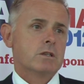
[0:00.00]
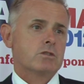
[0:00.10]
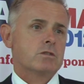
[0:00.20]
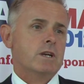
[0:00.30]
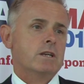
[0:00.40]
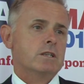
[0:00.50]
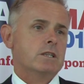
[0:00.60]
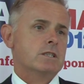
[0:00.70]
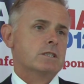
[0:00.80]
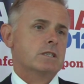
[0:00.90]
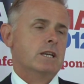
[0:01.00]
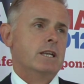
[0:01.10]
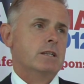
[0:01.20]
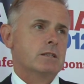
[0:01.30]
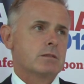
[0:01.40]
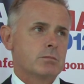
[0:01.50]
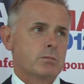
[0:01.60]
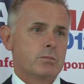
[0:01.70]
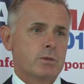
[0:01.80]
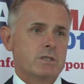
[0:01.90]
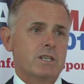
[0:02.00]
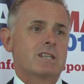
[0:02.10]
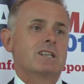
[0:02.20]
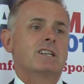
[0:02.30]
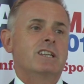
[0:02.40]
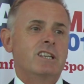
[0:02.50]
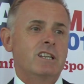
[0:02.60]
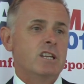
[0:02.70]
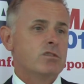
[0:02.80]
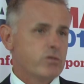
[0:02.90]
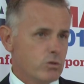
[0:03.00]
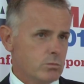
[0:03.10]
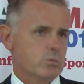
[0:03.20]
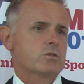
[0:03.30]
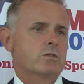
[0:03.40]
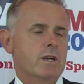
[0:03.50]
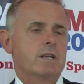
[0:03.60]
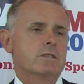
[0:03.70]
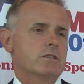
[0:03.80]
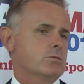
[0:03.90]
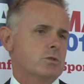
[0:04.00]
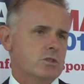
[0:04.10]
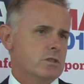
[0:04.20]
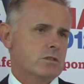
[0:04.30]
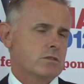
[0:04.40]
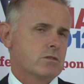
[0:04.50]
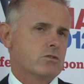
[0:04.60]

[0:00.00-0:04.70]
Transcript: surroundings and particularly in informal surroundings, which is